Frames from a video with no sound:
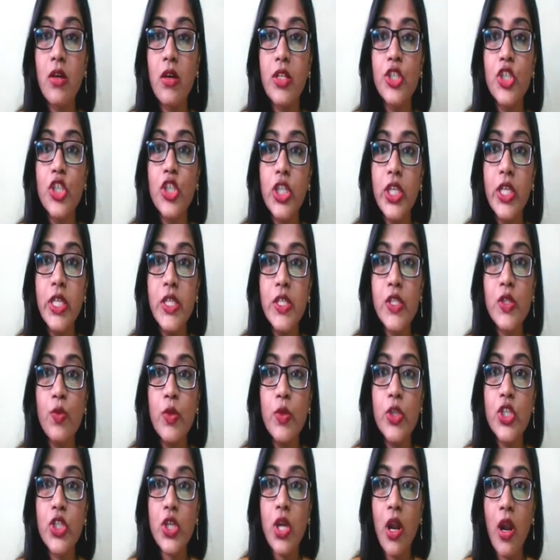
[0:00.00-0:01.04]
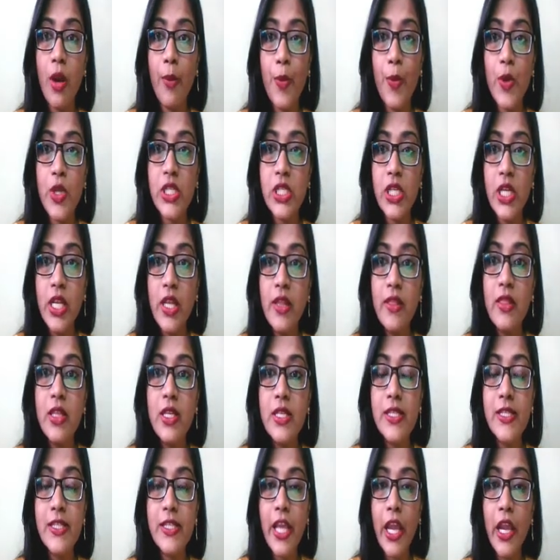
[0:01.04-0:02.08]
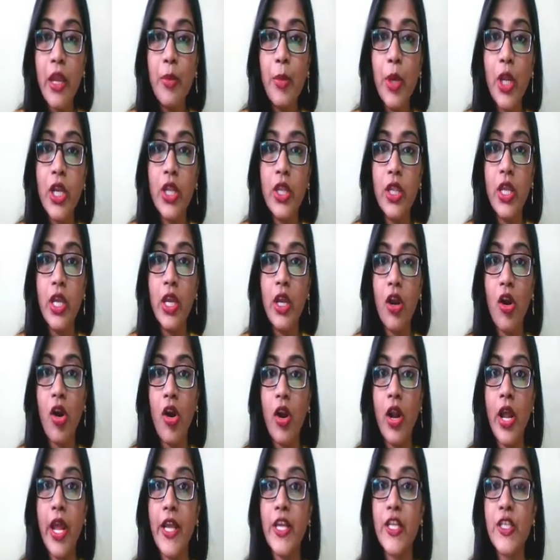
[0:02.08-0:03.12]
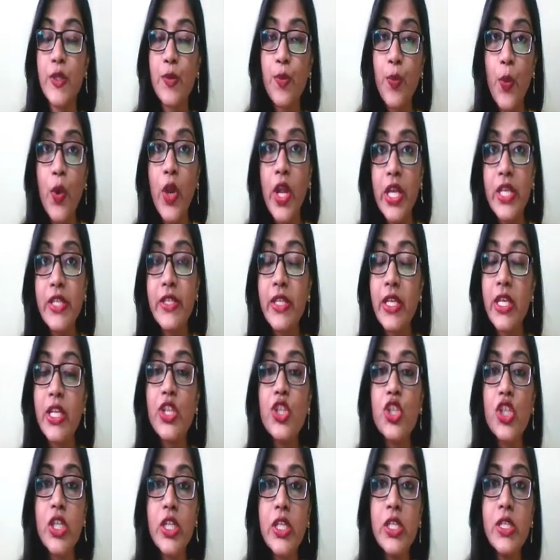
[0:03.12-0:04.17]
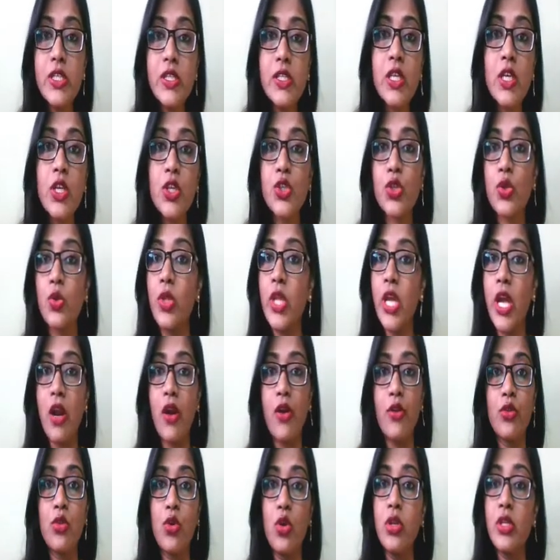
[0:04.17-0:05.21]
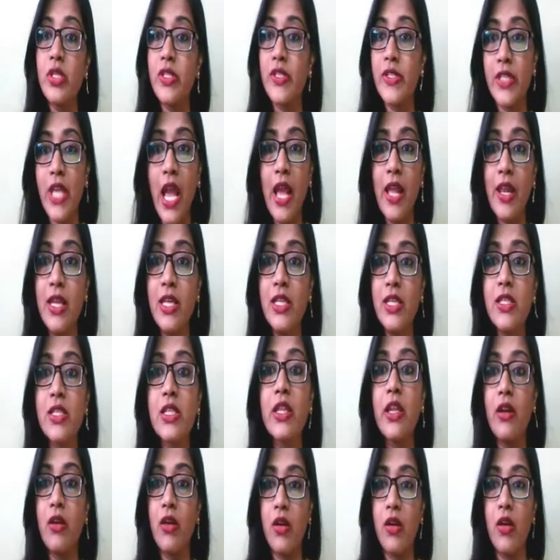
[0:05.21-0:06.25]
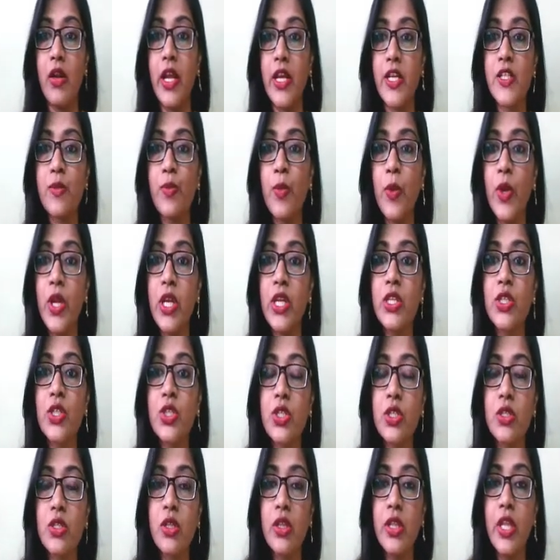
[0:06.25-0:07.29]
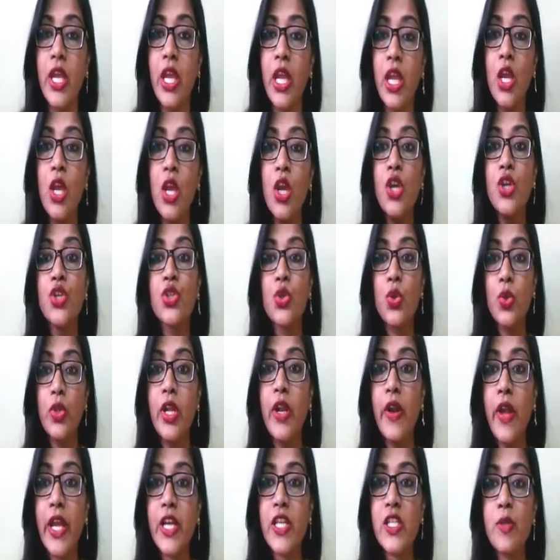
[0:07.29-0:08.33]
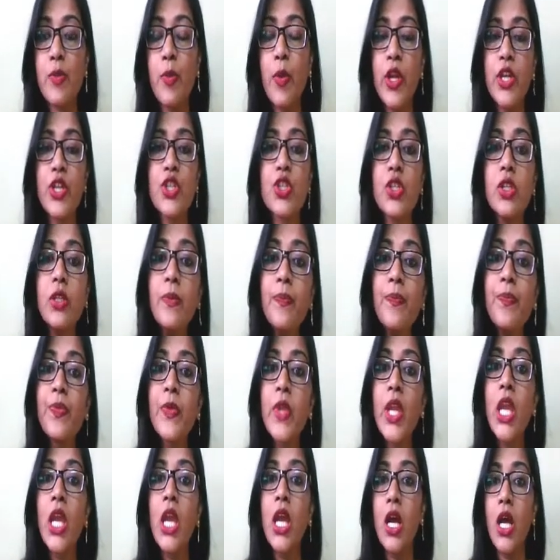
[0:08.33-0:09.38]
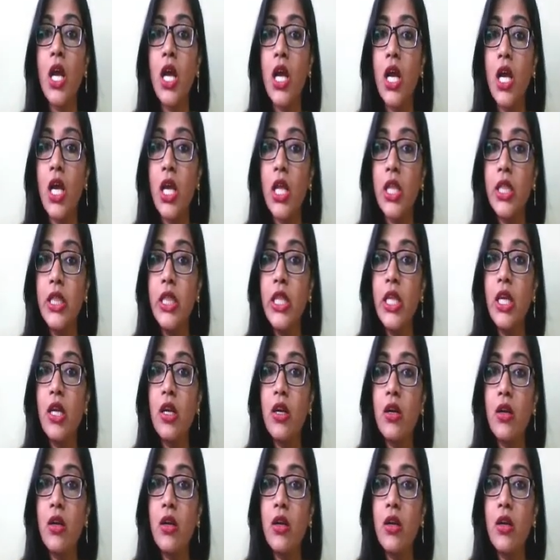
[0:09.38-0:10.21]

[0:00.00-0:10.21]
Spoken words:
genes which are present in this segment, they are expressing genes, so they are not silenced, they are expressed, they show their expression. They